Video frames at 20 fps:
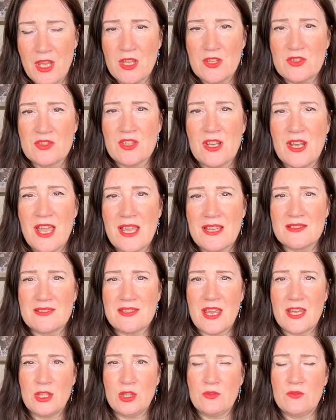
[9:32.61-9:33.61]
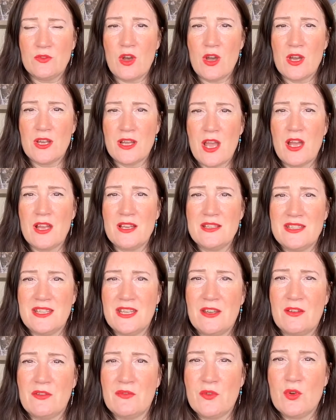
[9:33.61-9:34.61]
So let's say you've got an
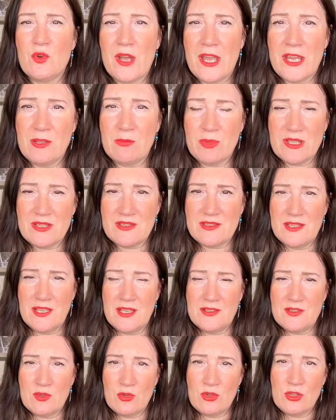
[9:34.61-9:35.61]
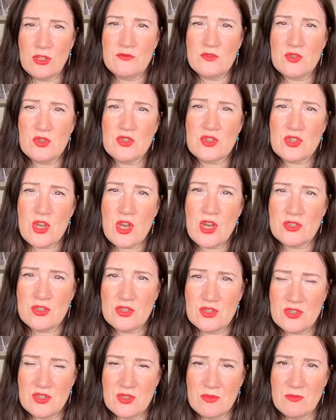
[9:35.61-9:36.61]
idea for a business, or you've just
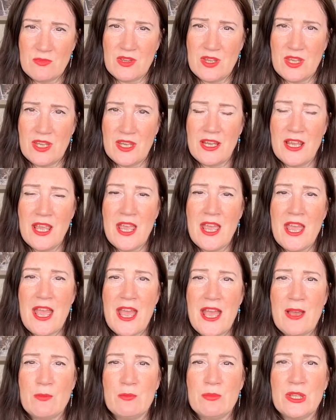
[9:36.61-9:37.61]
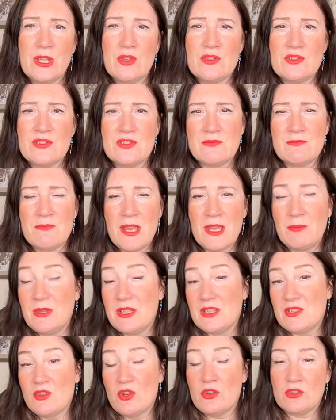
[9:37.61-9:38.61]
started something, and because maybe
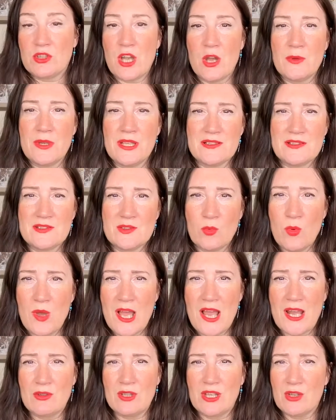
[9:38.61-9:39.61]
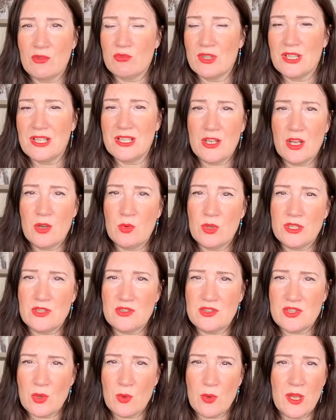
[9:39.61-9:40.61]
it's not going so well, or you don't really know what you're
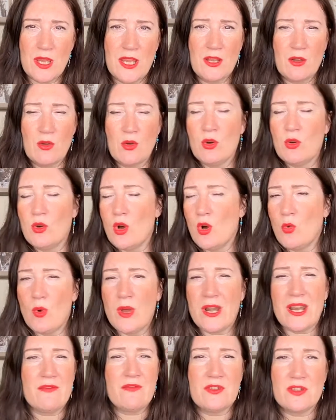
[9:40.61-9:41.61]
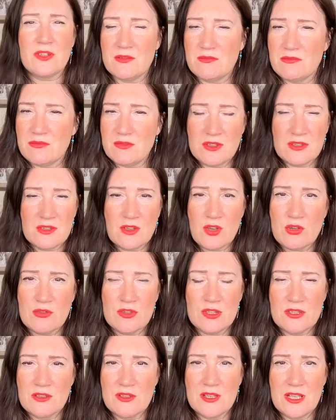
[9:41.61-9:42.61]
doing, or whatever the
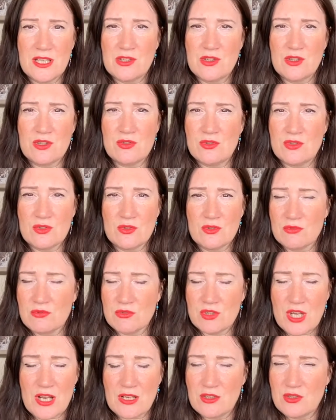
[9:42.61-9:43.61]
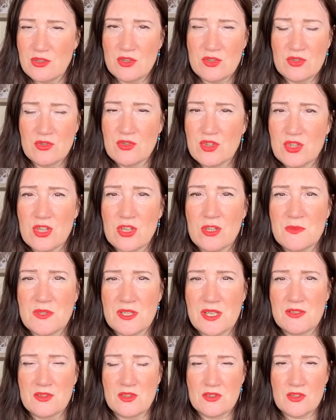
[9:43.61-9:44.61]
current issues or challenges or
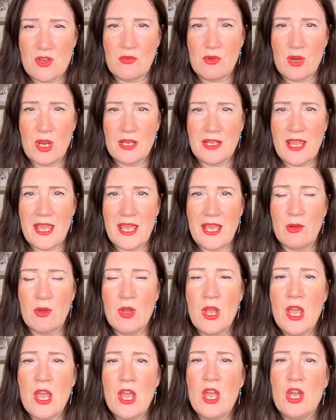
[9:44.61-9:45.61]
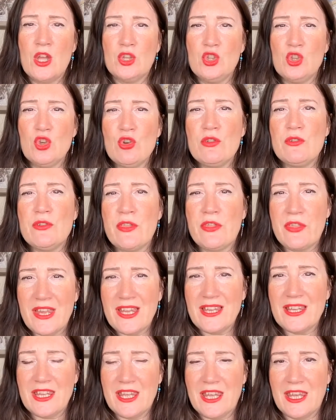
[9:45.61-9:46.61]
circumstances are right now, your
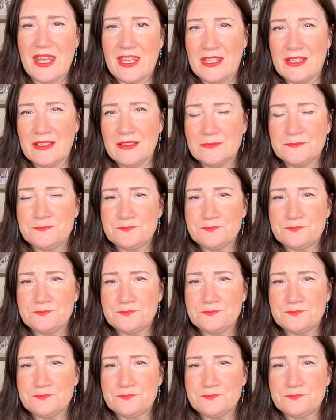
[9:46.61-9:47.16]
thinking